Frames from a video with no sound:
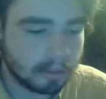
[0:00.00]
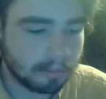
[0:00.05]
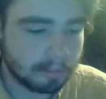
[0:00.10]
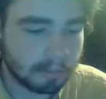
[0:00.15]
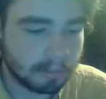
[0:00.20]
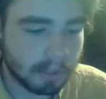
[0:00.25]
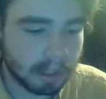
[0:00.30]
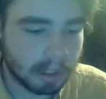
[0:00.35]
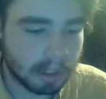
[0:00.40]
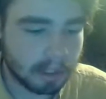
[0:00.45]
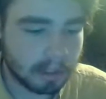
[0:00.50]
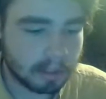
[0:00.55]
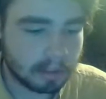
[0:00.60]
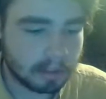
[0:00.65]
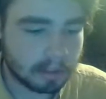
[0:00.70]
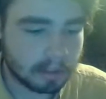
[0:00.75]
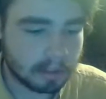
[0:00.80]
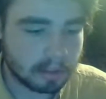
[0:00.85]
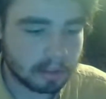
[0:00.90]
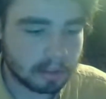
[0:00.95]
But
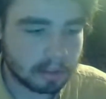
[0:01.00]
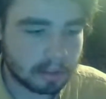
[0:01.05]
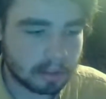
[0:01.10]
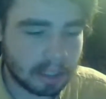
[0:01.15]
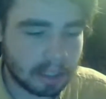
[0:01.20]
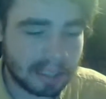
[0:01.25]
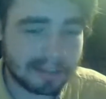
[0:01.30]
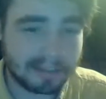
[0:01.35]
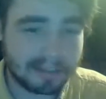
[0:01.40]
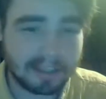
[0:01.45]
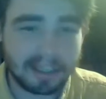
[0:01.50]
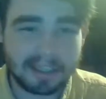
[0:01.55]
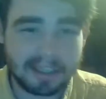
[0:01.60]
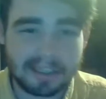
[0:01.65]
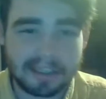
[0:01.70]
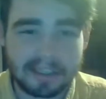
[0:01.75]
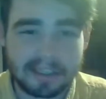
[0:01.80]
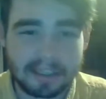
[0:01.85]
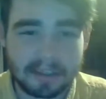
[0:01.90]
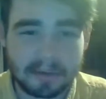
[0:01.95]
as a
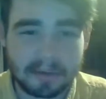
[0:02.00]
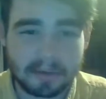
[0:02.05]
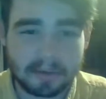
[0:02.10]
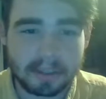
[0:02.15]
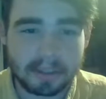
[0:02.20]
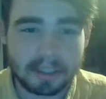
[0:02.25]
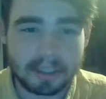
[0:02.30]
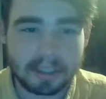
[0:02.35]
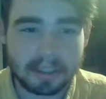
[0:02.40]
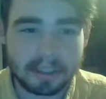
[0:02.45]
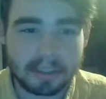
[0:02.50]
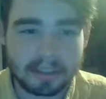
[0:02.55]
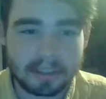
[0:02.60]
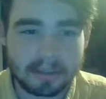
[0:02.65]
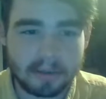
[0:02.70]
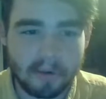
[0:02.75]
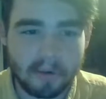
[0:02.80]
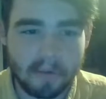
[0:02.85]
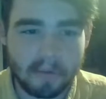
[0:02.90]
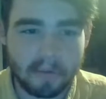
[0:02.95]
19-year-old kid,
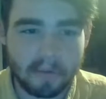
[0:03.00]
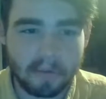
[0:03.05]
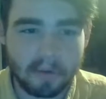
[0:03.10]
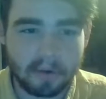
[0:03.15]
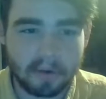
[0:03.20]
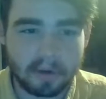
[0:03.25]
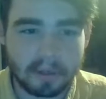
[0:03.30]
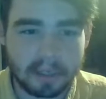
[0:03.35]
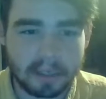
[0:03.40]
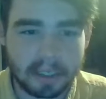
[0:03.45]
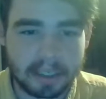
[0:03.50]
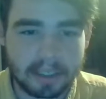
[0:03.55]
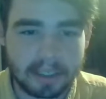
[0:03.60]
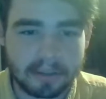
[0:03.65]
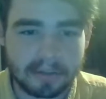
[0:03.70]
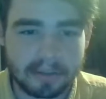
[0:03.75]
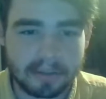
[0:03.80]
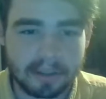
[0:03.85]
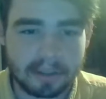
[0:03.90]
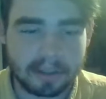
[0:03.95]
or I
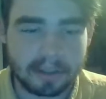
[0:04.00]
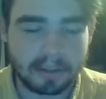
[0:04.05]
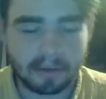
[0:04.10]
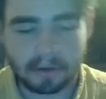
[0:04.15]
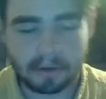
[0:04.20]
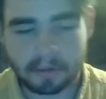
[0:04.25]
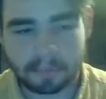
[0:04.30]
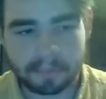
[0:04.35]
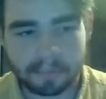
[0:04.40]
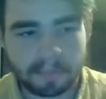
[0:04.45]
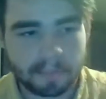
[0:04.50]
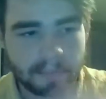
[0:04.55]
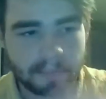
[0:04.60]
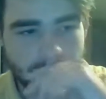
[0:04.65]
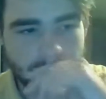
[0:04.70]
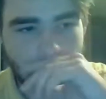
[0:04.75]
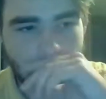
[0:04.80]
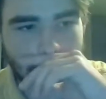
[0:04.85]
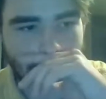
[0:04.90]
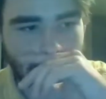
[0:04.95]
guess young adult,
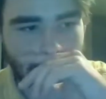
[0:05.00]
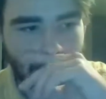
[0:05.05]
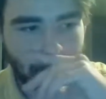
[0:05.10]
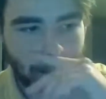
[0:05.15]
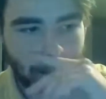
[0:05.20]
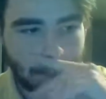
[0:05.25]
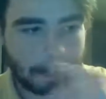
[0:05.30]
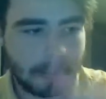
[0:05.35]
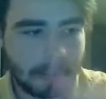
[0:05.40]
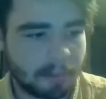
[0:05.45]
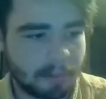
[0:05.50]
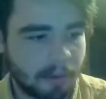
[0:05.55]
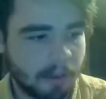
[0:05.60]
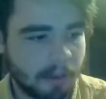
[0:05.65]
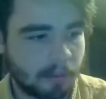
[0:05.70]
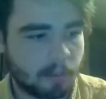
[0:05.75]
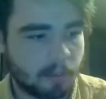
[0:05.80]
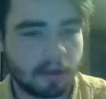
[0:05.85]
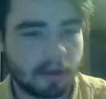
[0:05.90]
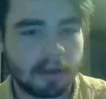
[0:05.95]
my
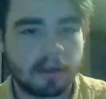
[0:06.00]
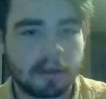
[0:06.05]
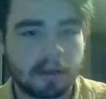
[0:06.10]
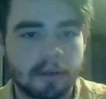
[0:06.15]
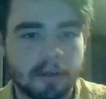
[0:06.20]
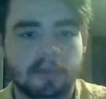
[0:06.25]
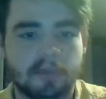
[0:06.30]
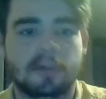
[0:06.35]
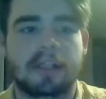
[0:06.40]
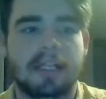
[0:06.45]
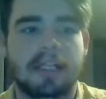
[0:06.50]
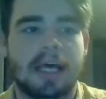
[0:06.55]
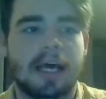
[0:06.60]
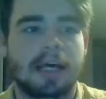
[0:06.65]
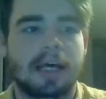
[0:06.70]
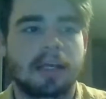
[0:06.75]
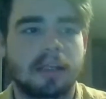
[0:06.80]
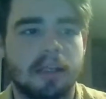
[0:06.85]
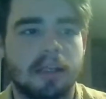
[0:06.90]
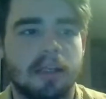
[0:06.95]
brain wanders a lot,
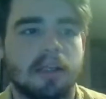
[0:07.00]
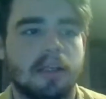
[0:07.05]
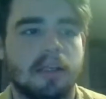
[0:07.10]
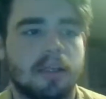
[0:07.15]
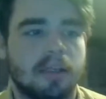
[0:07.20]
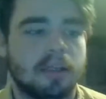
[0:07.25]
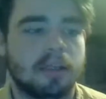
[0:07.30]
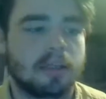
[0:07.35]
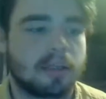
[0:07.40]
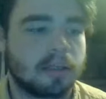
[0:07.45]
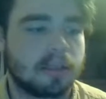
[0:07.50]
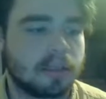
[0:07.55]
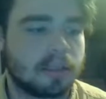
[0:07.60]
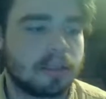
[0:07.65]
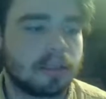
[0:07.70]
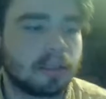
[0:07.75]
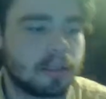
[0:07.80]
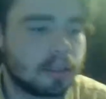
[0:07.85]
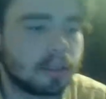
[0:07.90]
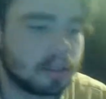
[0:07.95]

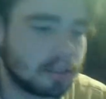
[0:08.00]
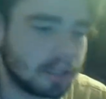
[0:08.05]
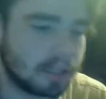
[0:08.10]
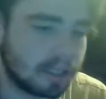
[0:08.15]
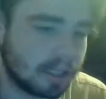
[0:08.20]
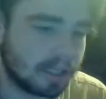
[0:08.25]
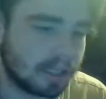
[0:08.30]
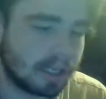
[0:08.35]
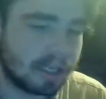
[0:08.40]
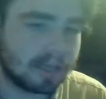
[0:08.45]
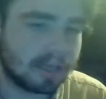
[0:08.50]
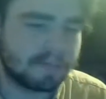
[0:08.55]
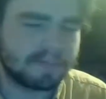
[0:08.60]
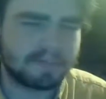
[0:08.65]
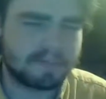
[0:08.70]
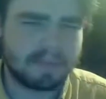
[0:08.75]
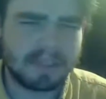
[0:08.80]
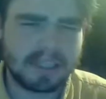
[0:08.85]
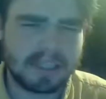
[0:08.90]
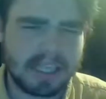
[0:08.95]
and I have
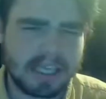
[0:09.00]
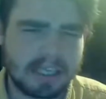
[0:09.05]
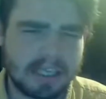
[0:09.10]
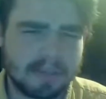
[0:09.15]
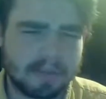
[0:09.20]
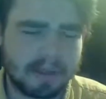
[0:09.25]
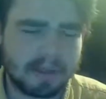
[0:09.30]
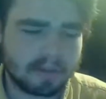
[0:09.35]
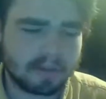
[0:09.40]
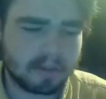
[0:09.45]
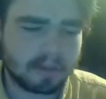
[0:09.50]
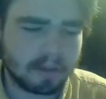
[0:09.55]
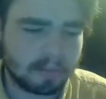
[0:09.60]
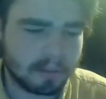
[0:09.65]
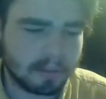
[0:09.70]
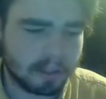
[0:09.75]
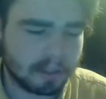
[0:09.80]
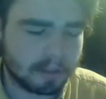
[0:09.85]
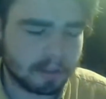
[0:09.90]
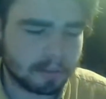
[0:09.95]
been thinking about
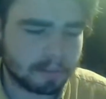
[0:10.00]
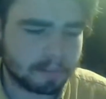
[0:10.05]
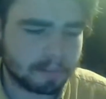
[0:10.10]
something here,